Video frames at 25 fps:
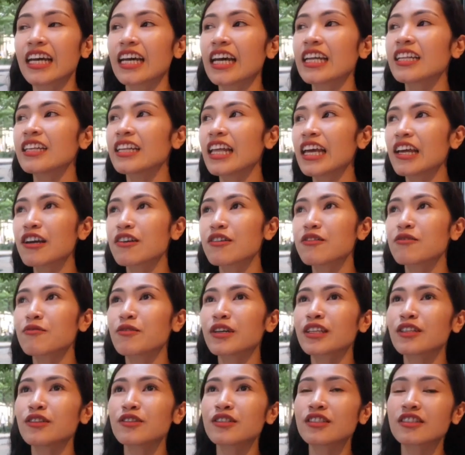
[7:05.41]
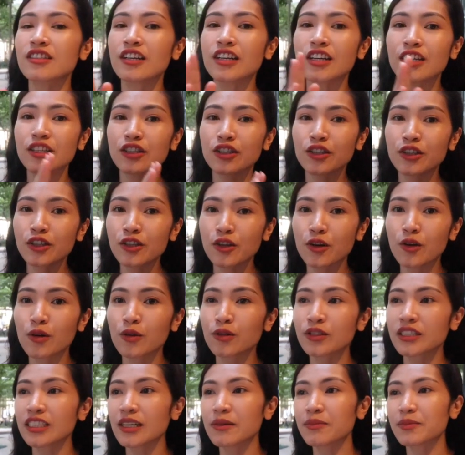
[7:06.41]
Unlike when you start your
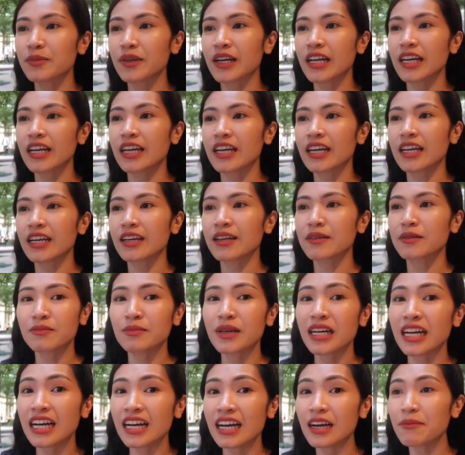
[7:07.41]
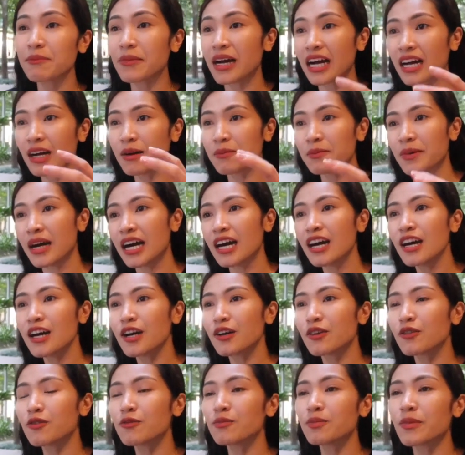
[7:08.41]
own, syempre makangapa ka pa
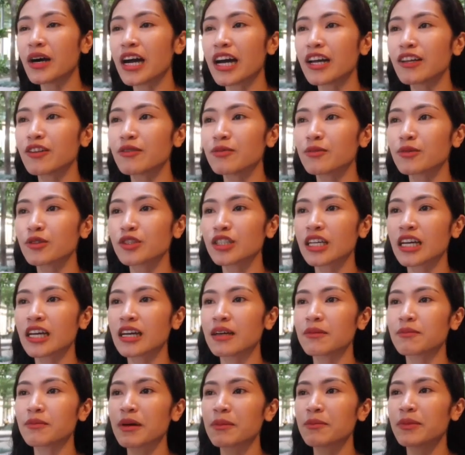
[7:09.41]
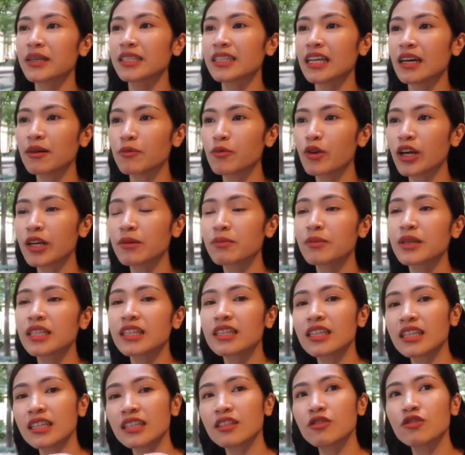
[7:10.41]
kung paano mo siya papatakbuhin.
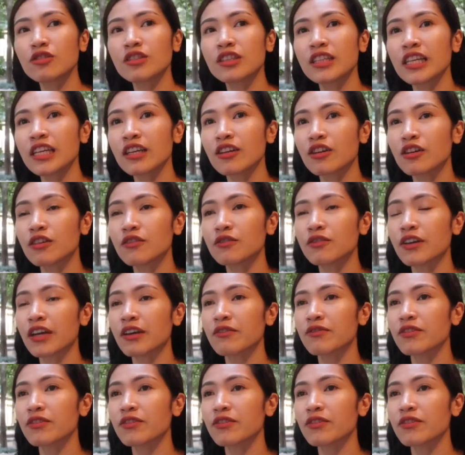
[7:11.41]
But the good thing of